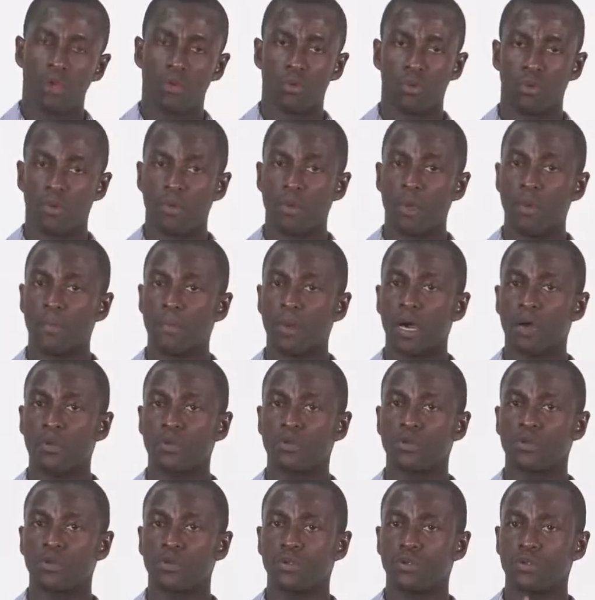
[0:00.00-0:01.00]

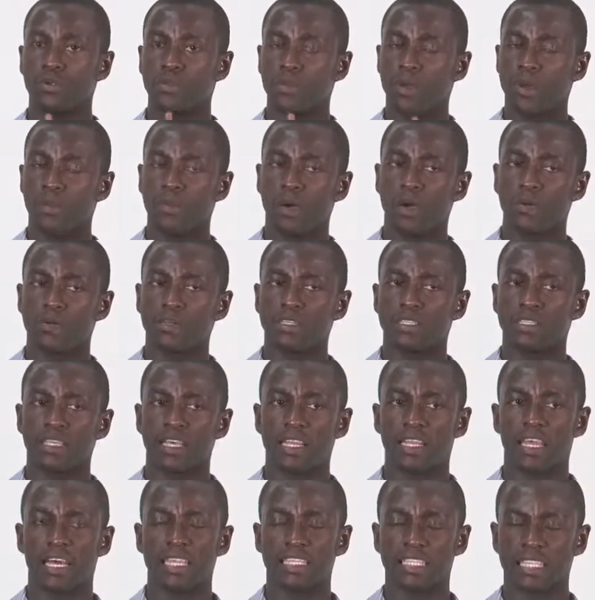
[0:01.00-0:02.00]
Remember we
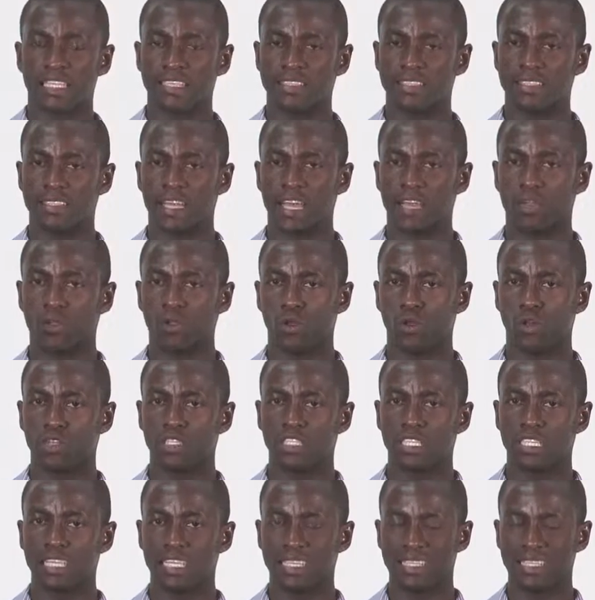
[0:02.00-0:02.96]
said that in psychology,